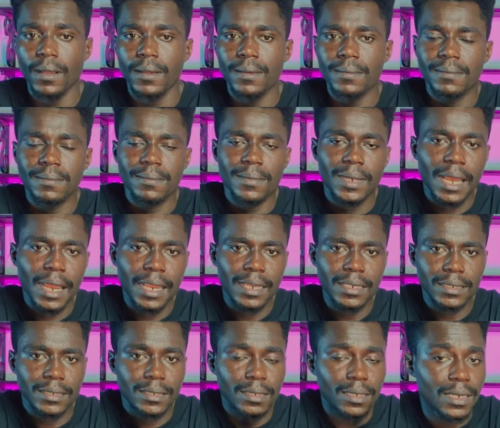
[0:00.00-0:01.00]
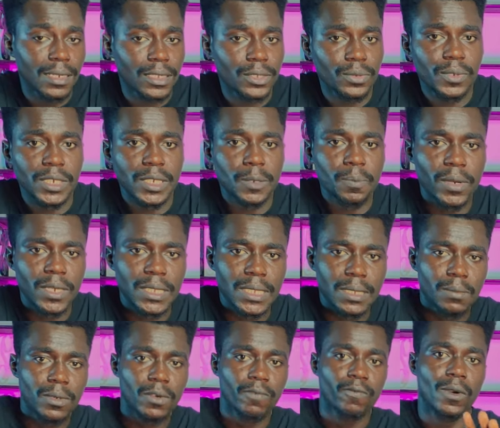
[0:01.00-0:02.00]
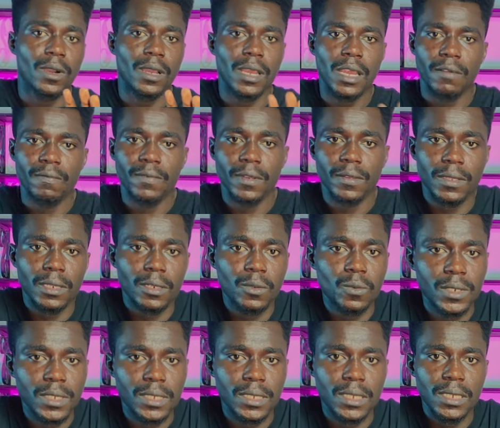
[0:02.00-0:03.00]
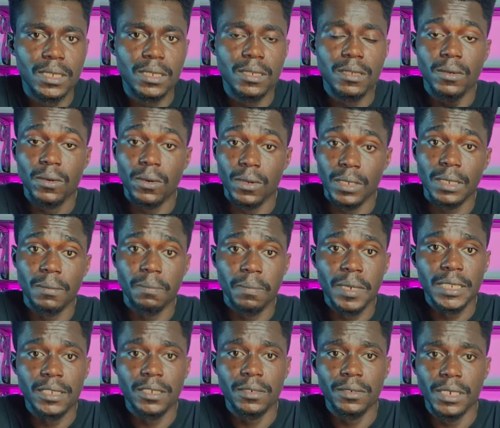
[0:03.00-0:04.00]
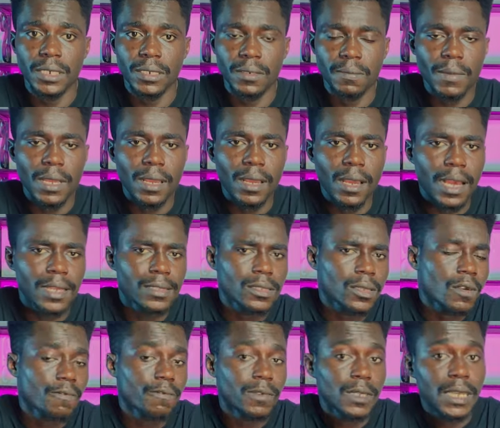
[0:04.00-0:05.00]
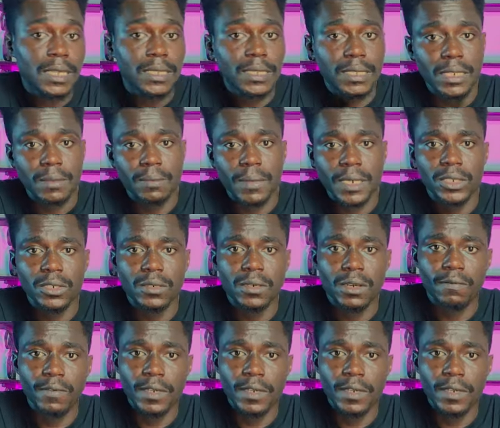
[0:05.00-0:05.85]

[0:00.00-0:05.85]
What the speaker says: light is responsible for everything we see on the big screen. As often as cinematographers